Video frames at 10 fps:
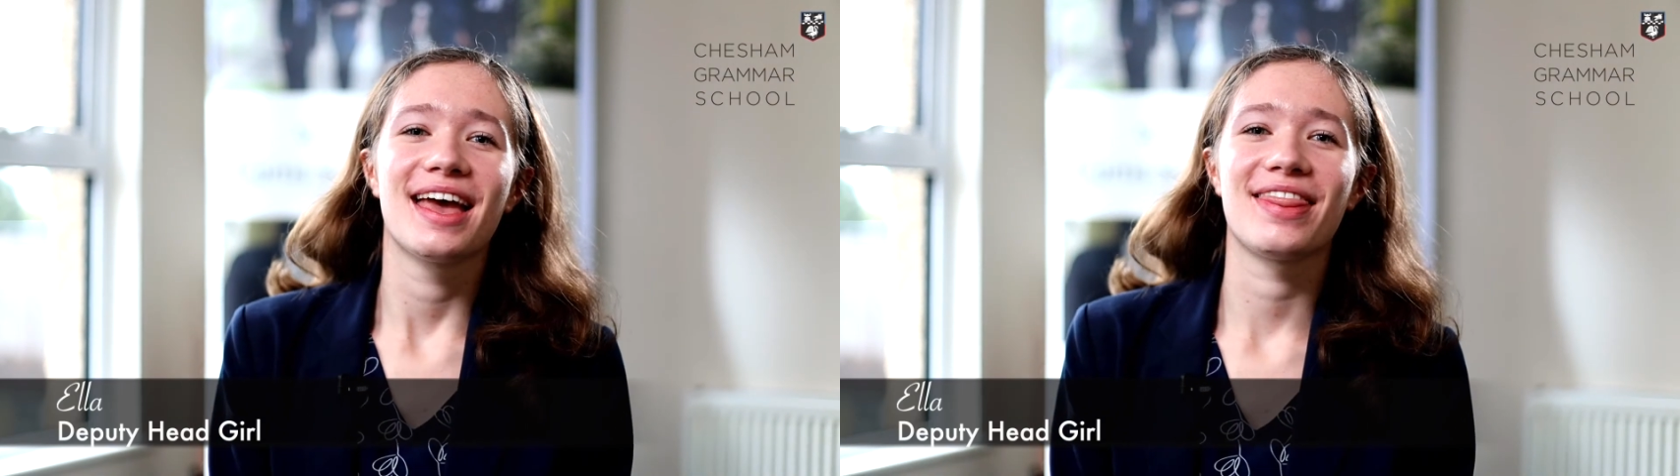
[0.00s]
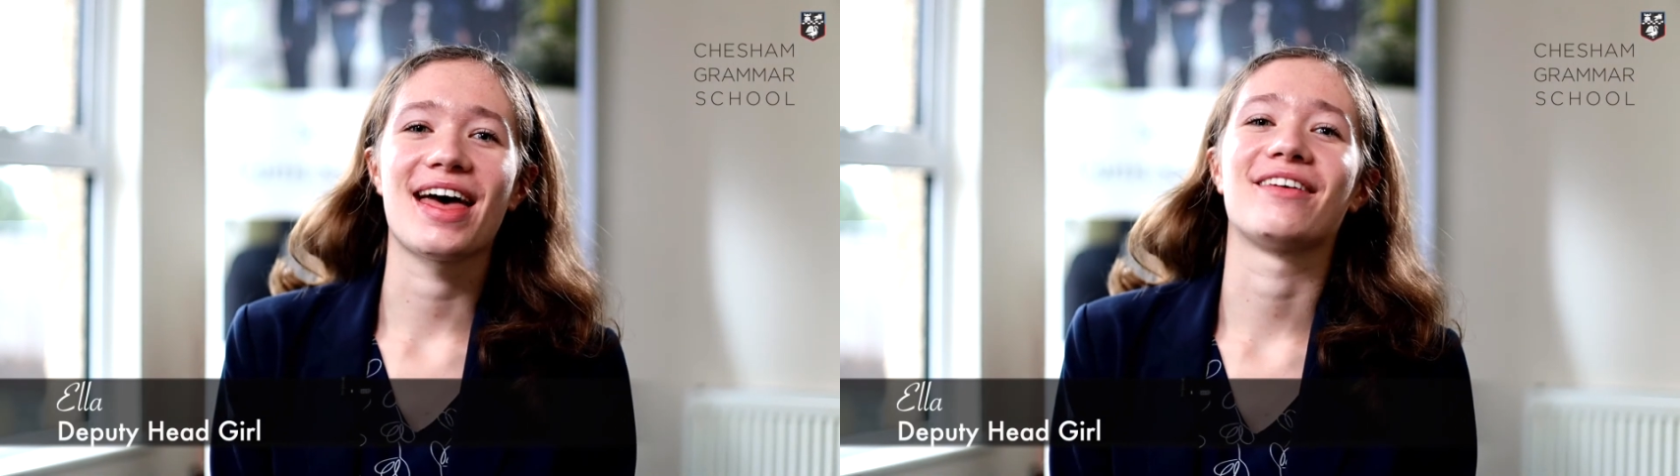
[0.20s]

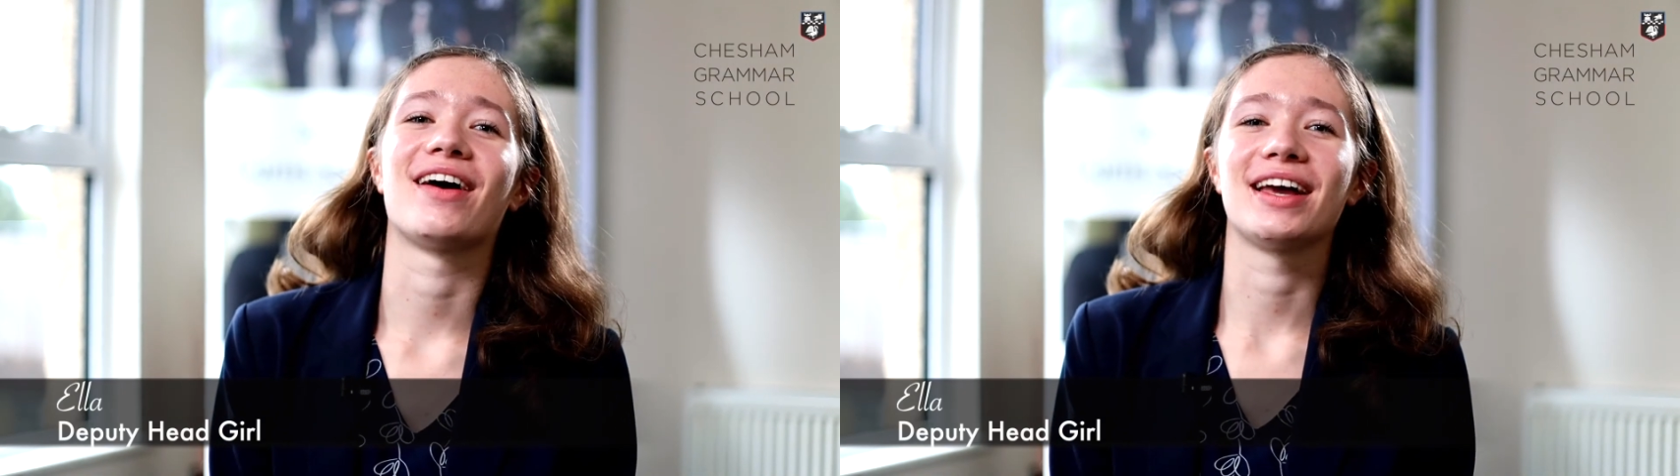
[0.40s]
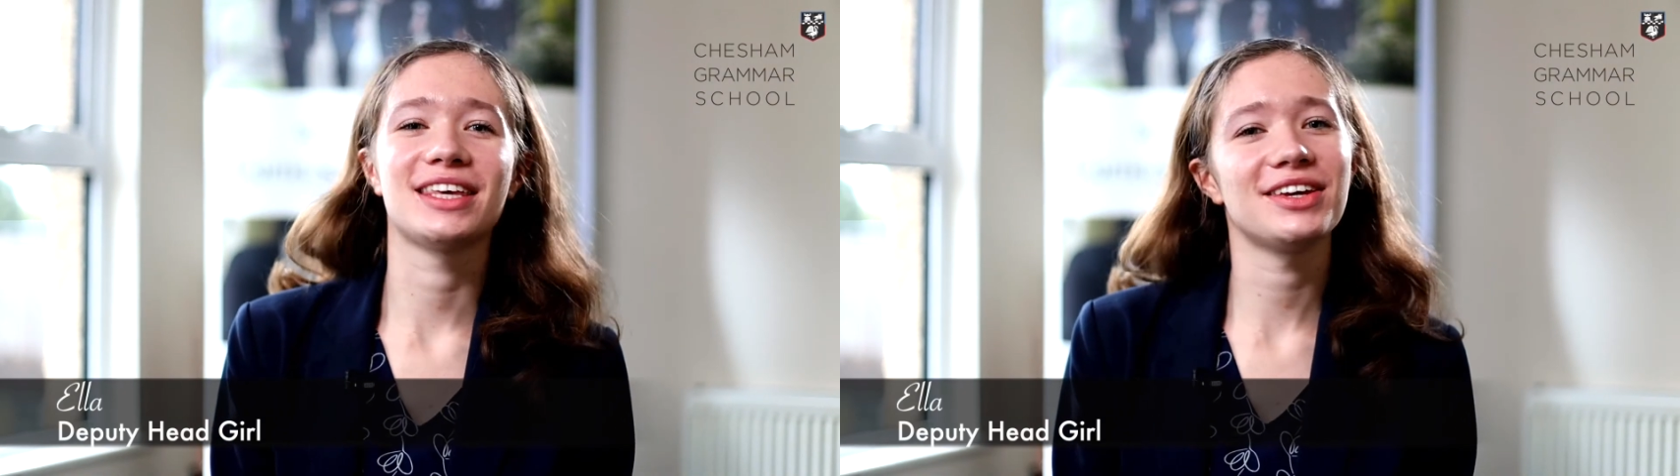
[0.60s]
there
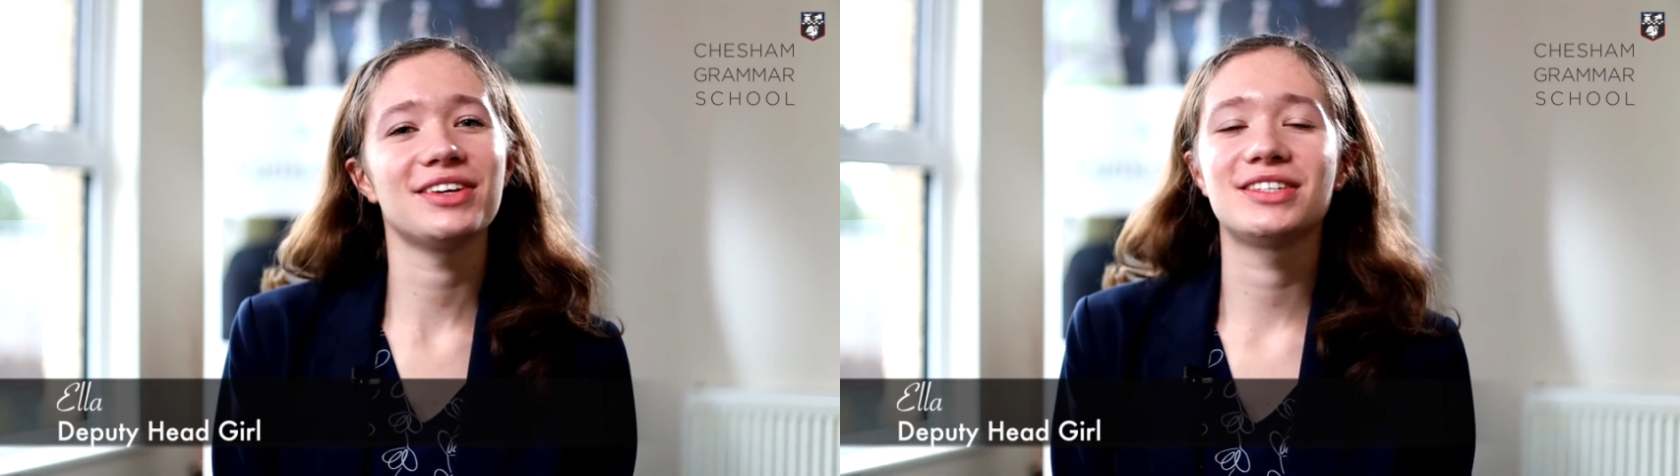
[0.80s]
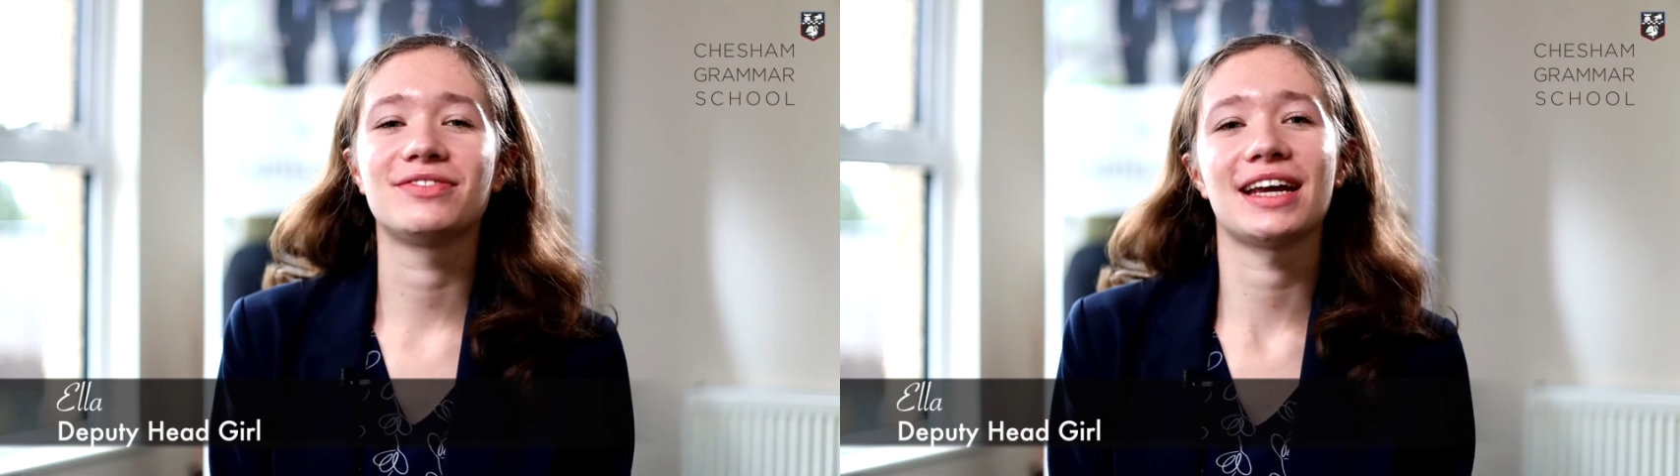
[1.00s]
are a
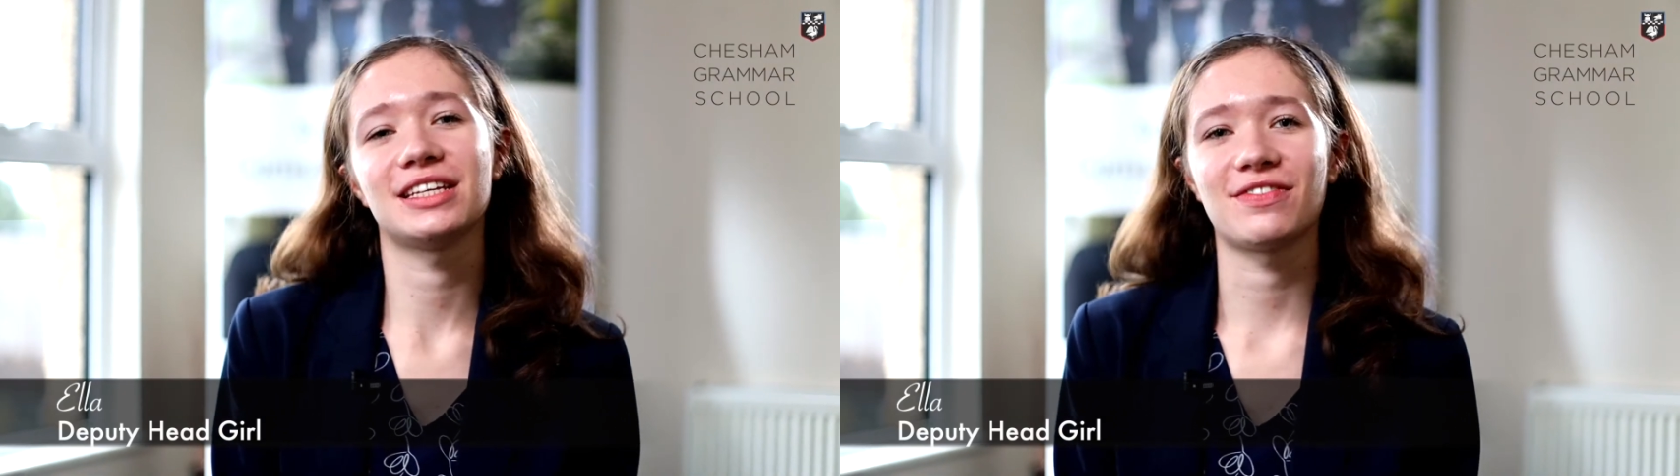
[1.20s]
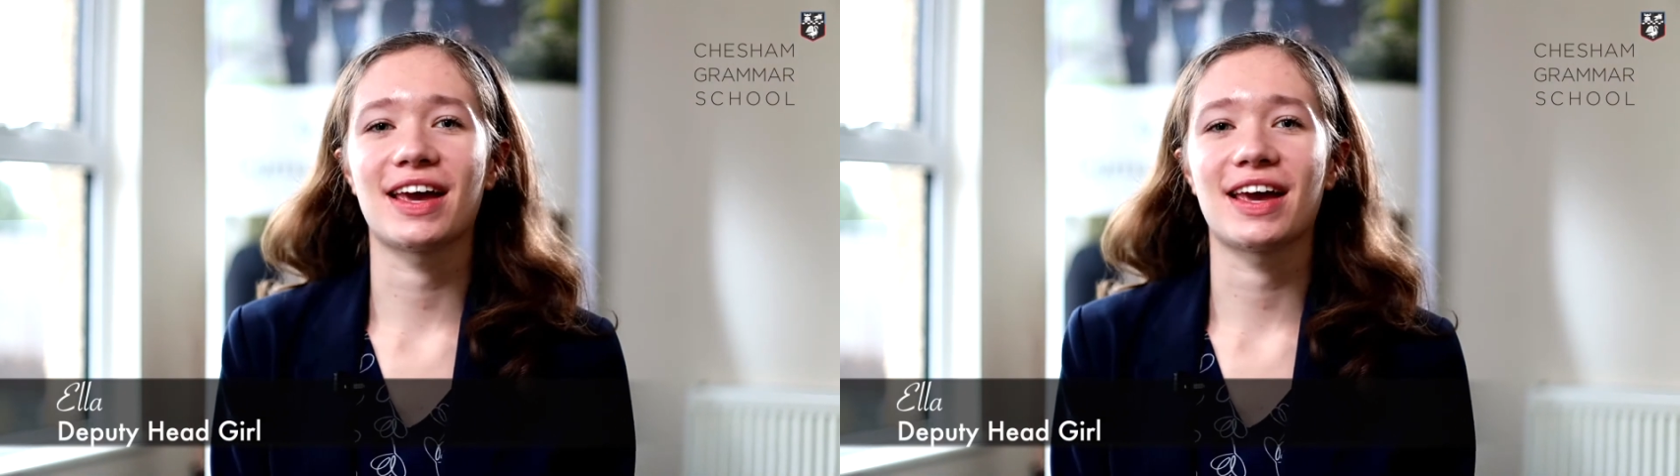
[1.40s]
huge range of